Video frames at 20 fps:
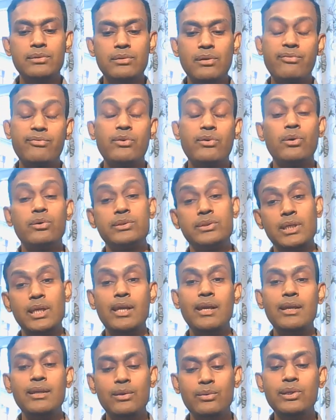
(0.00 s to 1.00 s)
of course
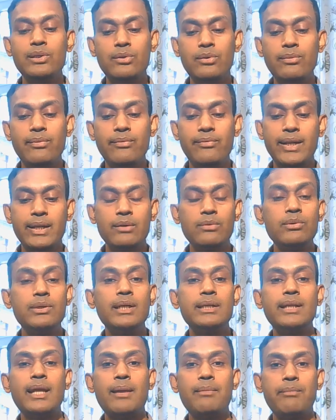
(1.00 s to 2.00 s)
you need to be very good
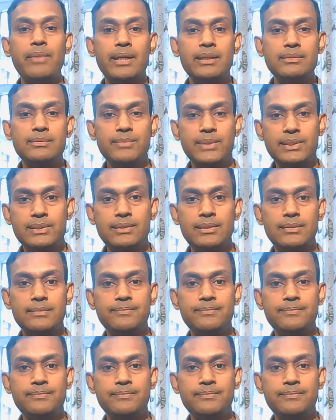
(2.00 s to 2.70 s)
at time management.